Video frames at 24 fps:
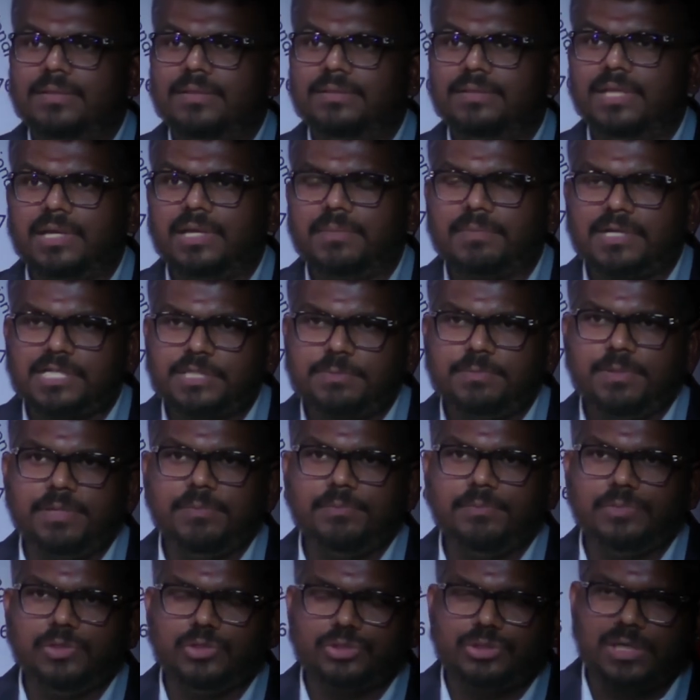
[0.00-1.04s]
there
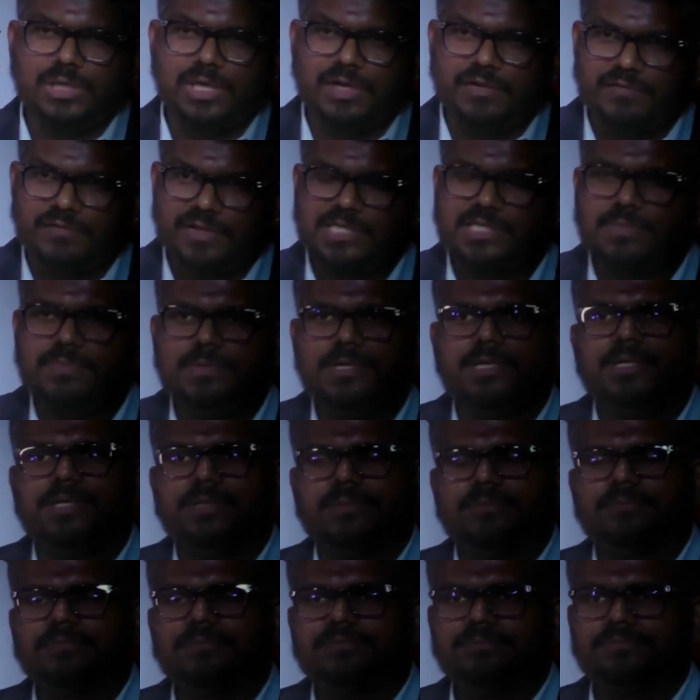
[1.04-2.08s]
must be mutual
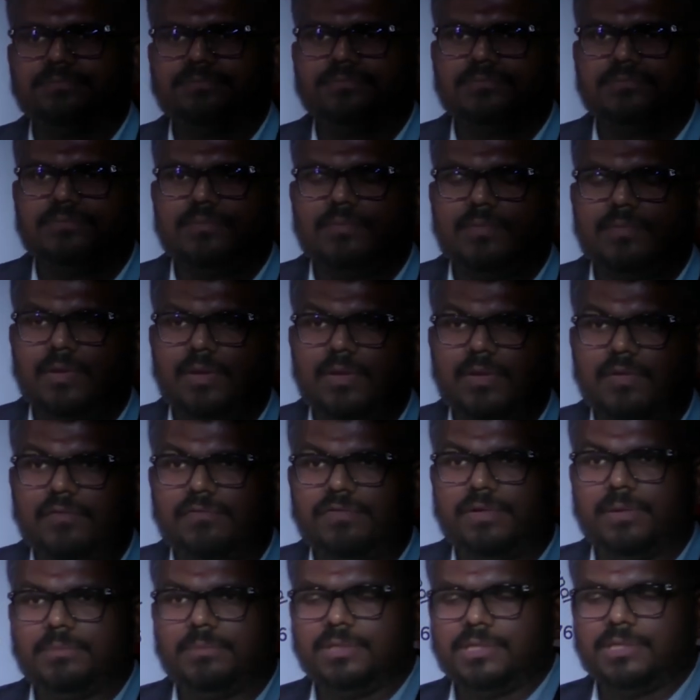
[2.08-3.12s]
investment
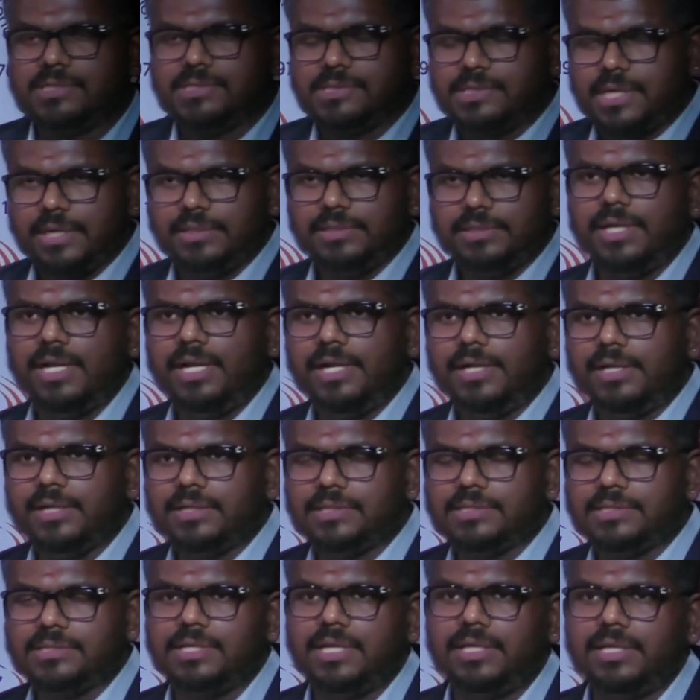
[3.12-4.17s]
from the state, the
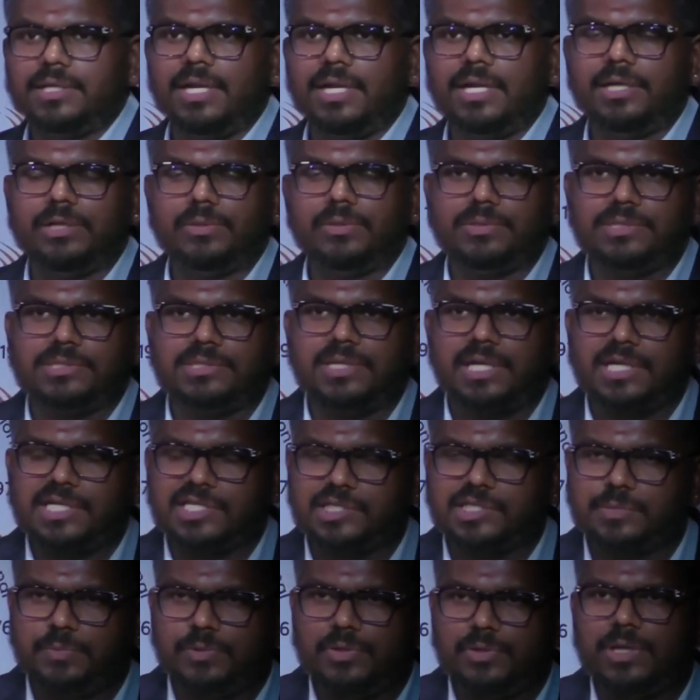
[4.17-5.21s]
Indian state, into its
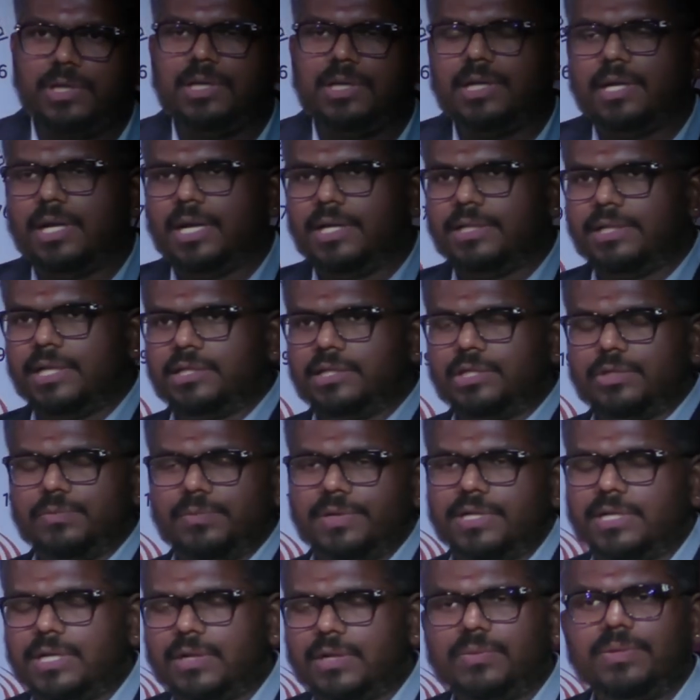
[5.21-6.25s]
diaspora and the
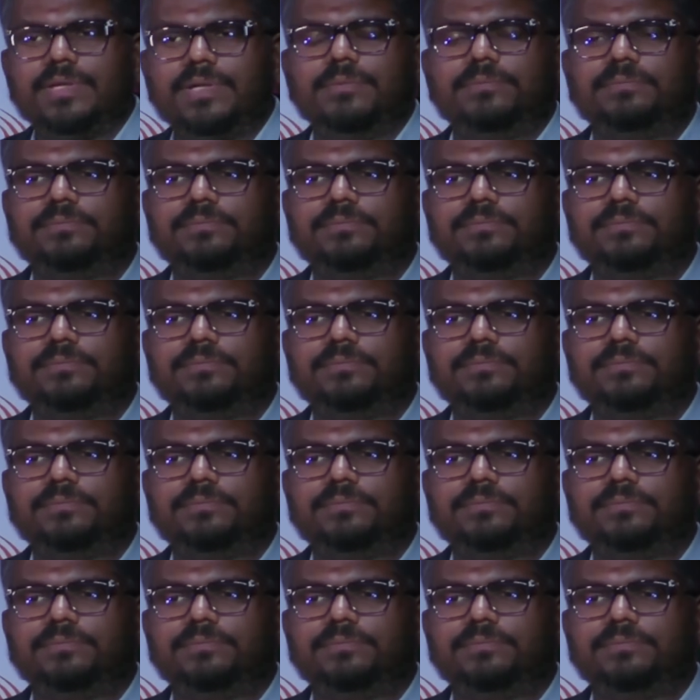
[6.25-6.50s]
other way around.